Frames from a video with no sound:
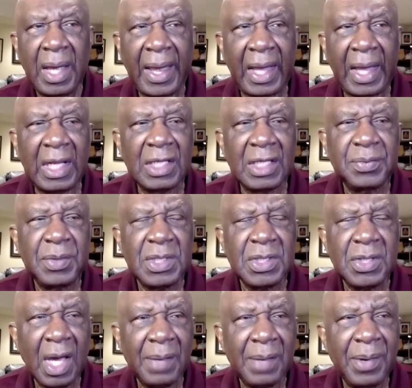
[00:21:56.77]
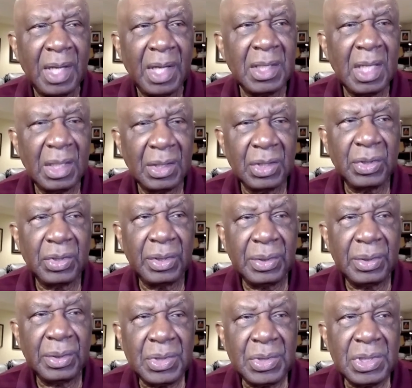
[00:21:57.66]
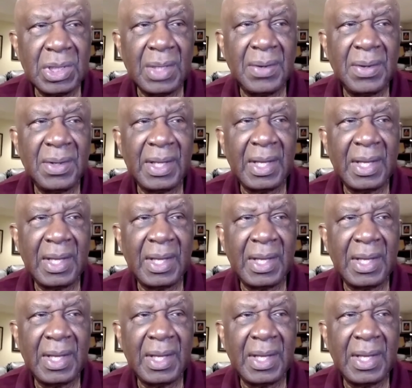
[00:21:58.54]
And as we talk about inclusion,